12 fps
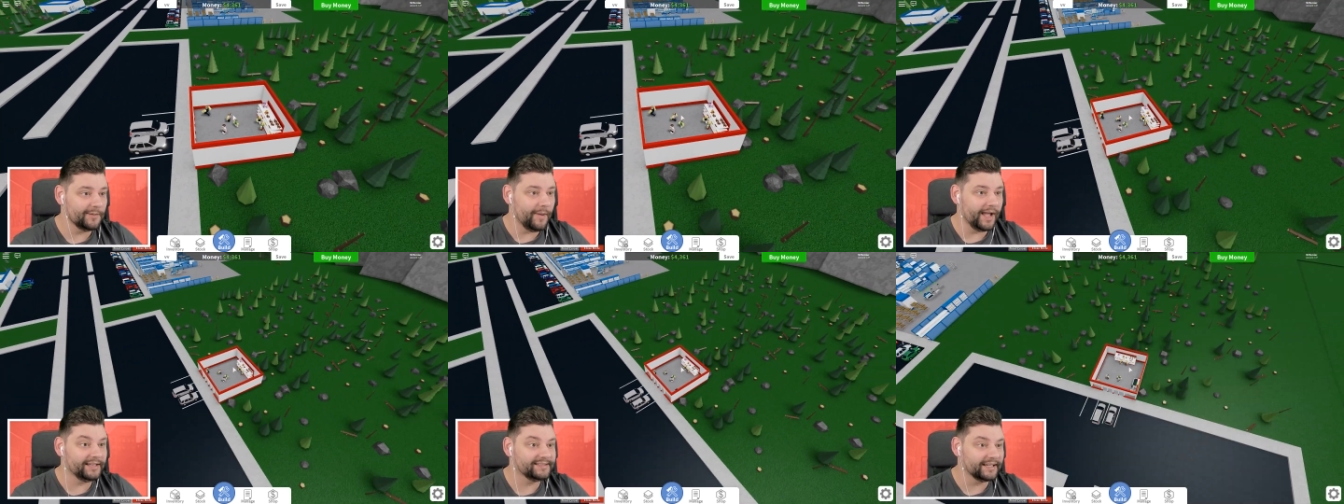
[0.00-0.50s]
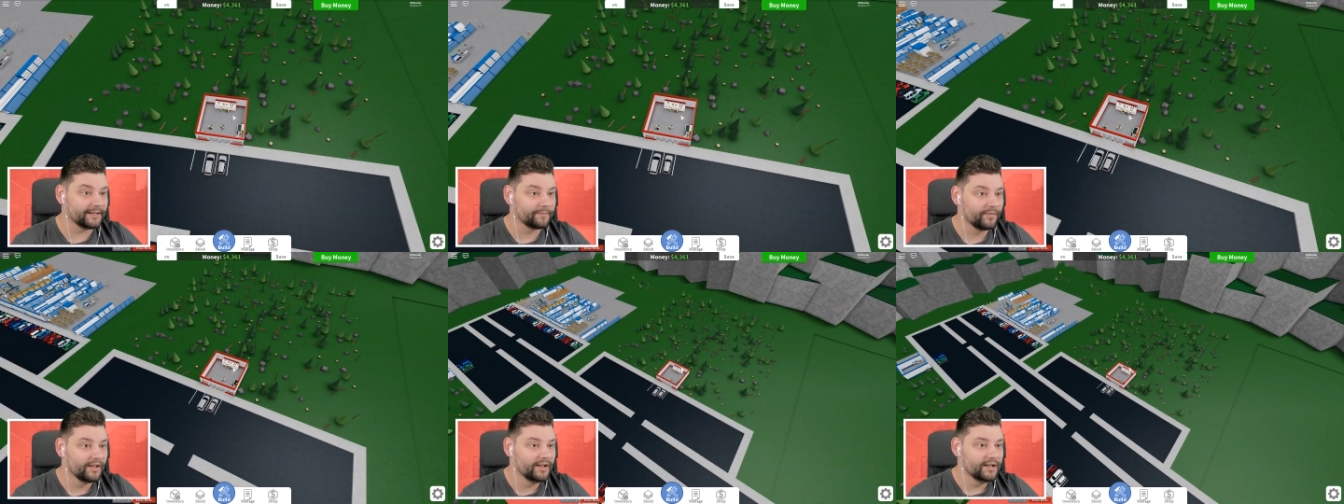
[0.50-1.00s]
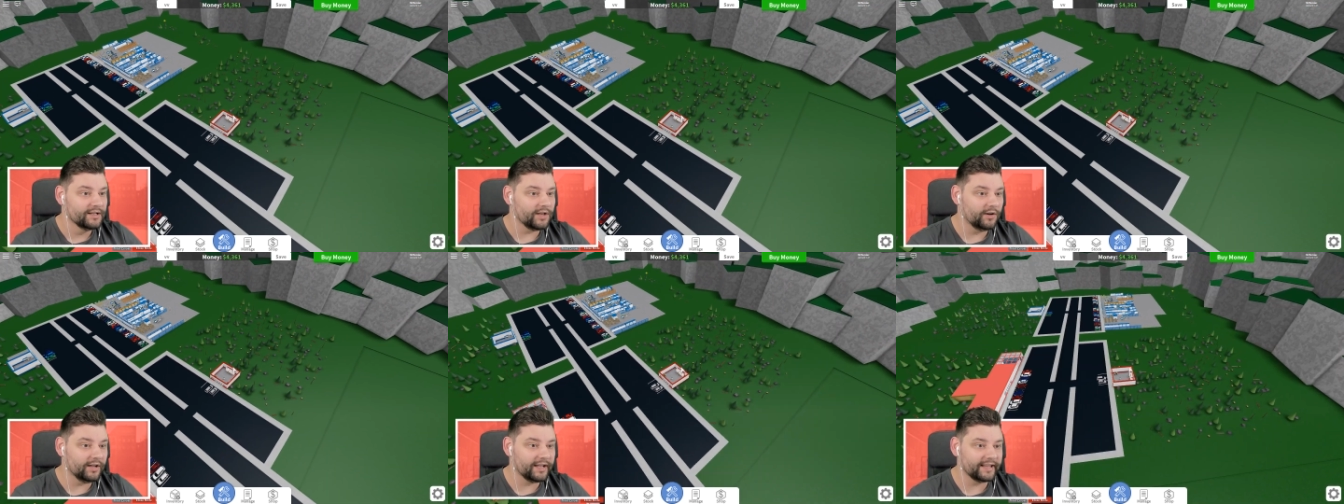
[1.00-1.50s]
is amazing.
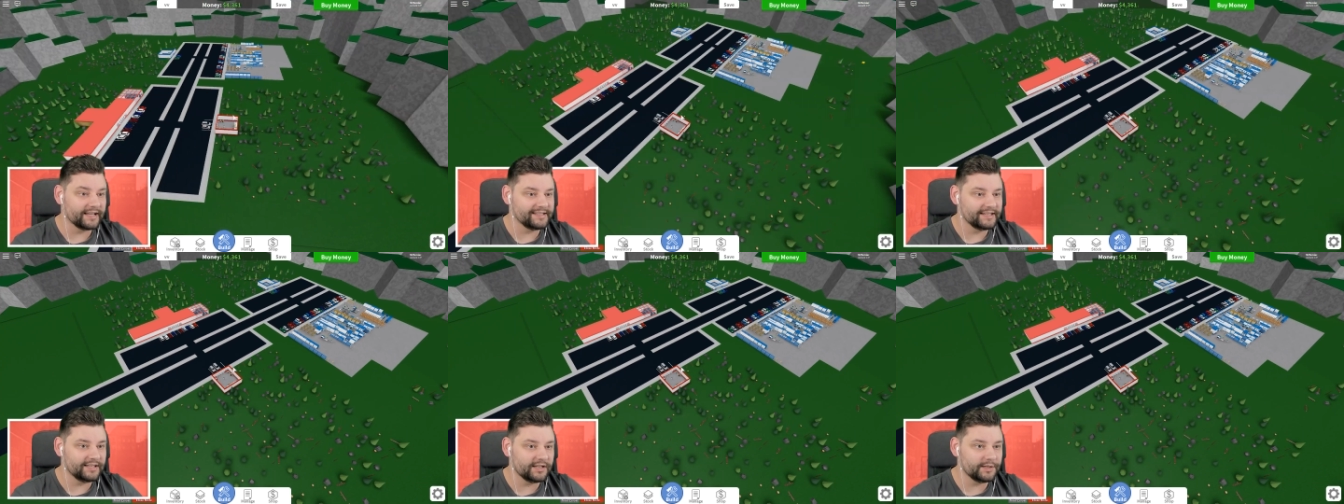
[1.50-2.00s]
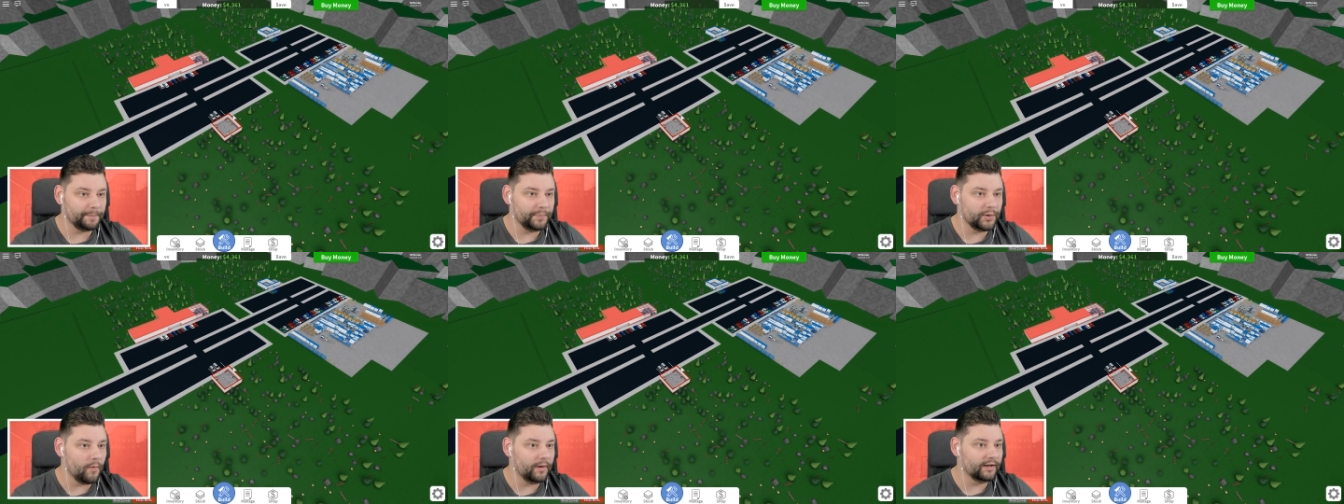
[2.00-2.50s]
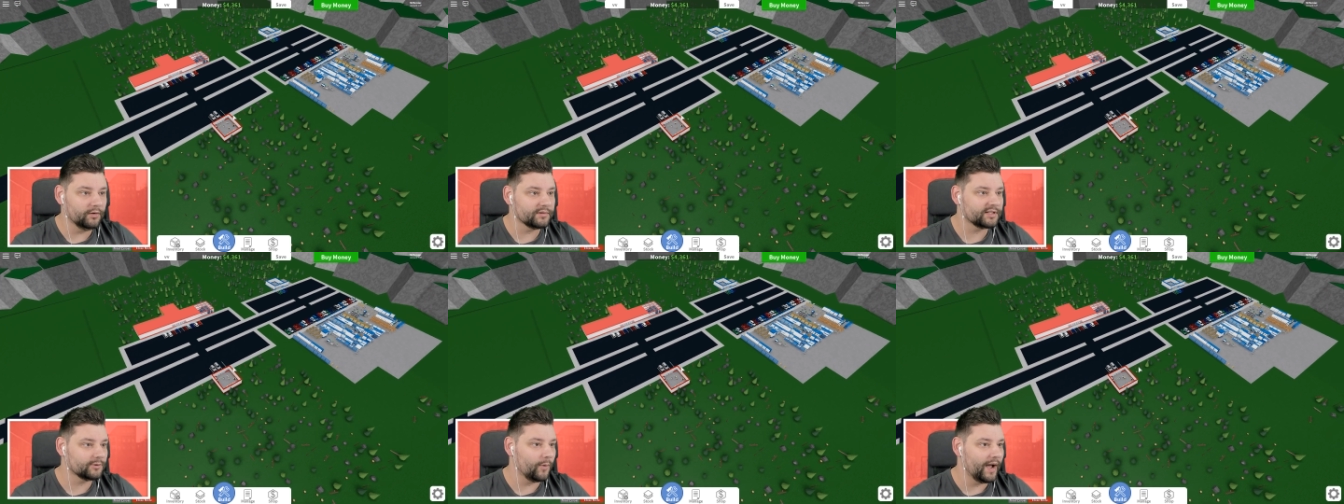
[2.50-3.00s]
So look at this. It's a purely
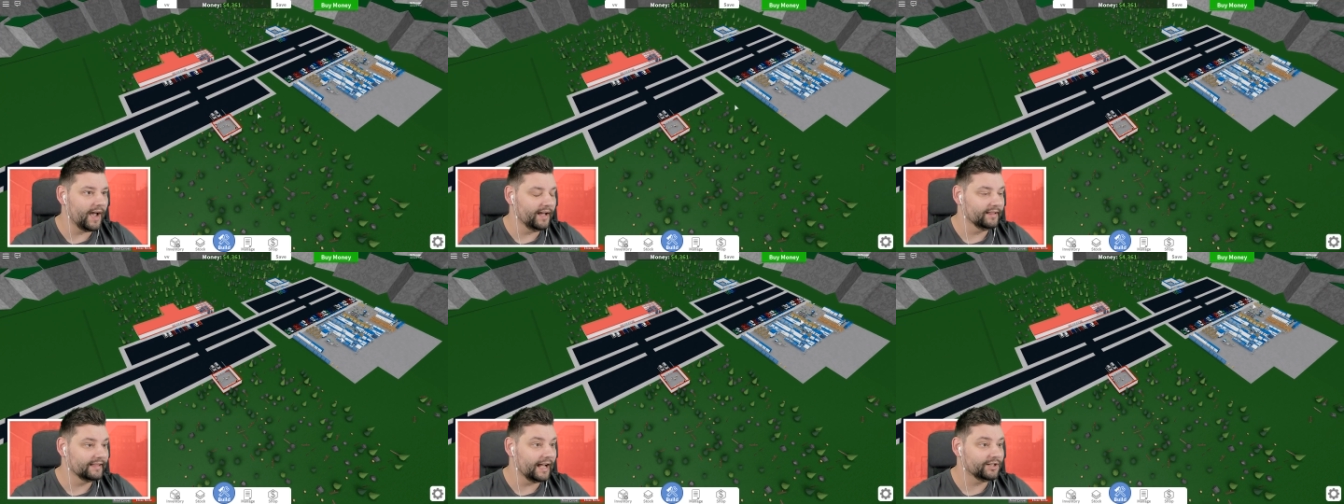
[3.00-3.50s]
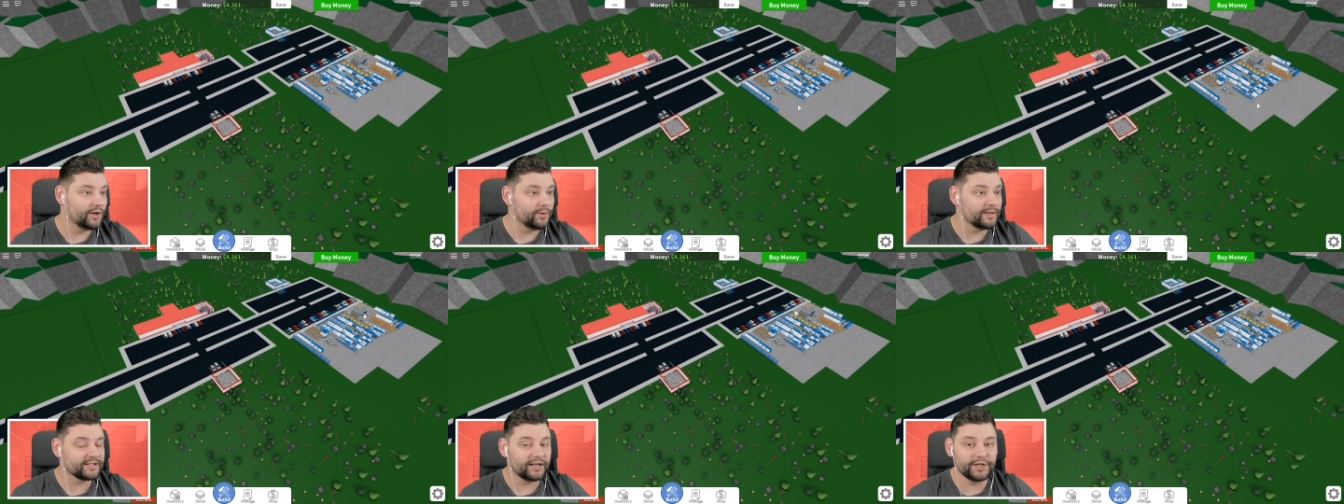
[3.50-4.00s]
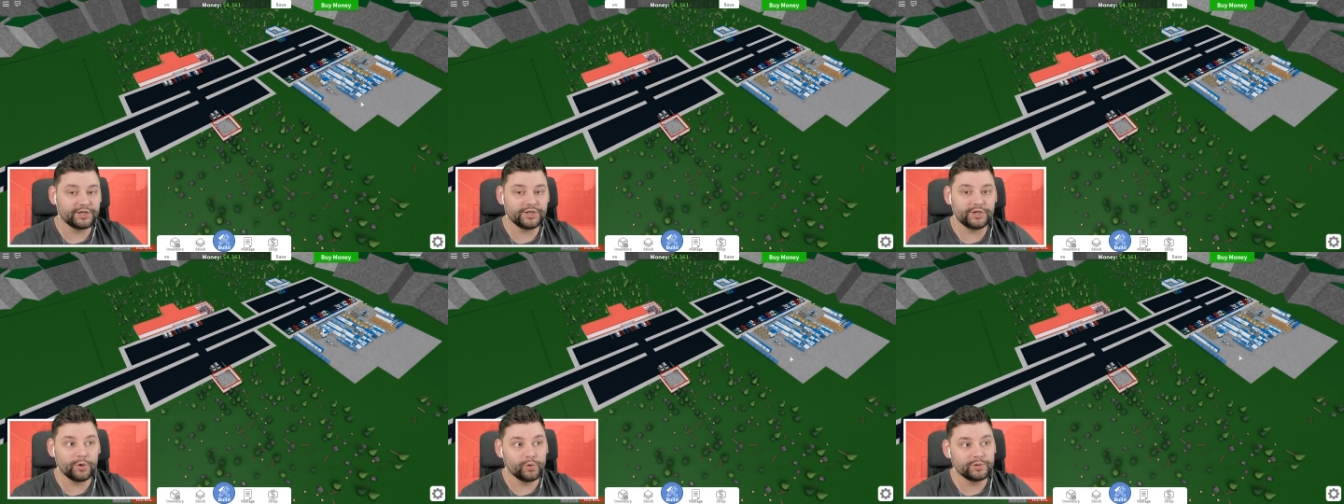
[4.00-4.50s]
little square. That dude has got a
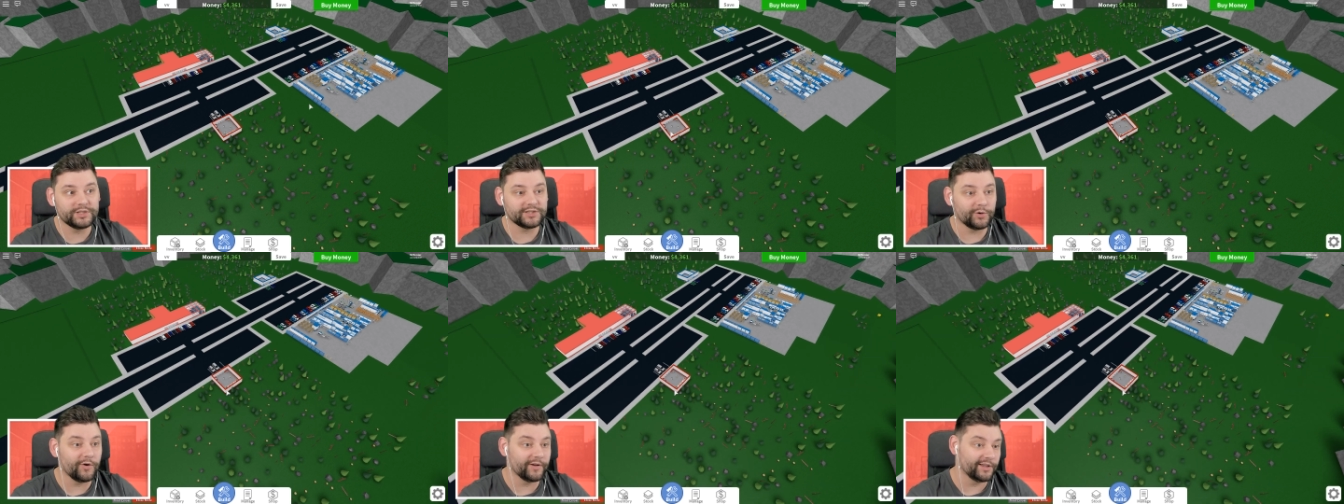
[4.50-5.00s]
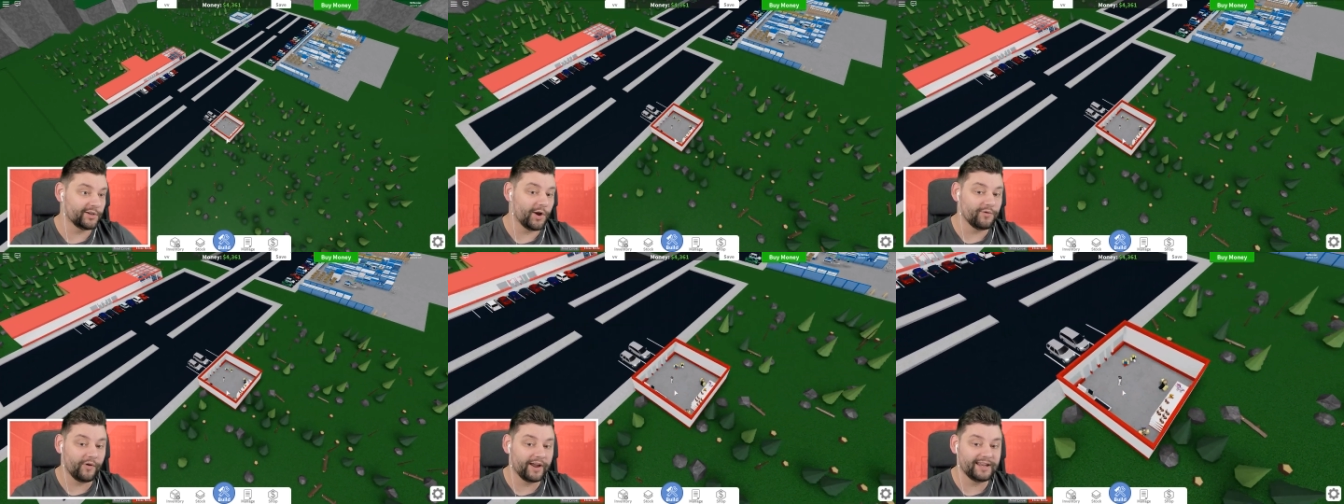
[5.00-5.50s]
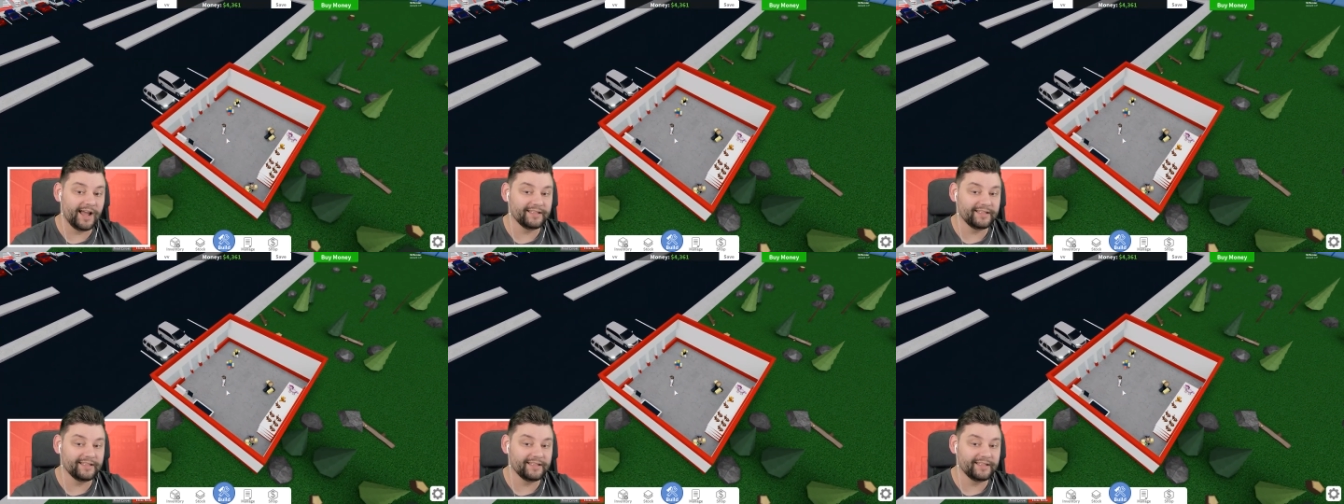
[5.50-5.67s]
huge store on the go right